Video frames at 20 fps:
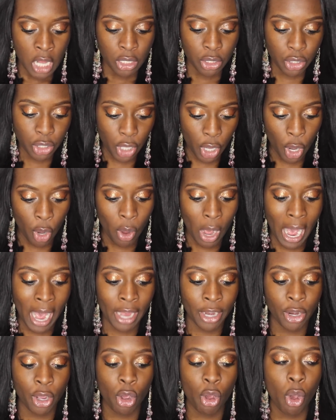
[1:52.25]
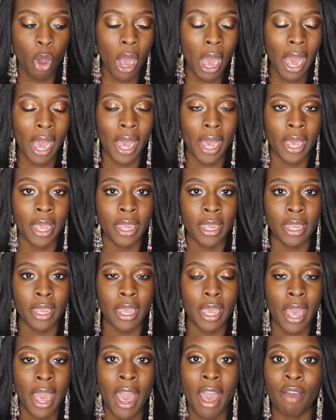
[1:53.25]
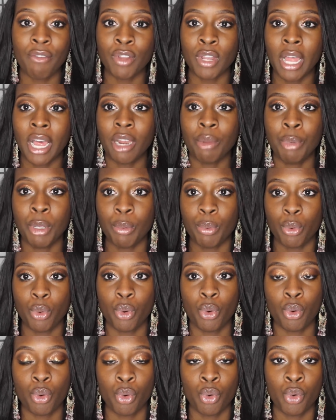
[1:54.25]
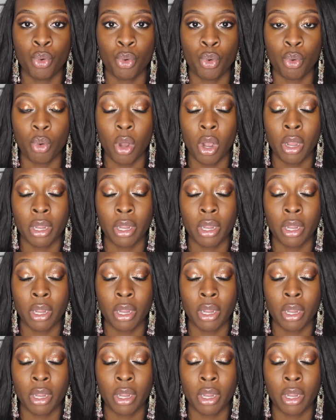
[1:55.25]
so i know i have a lot of people who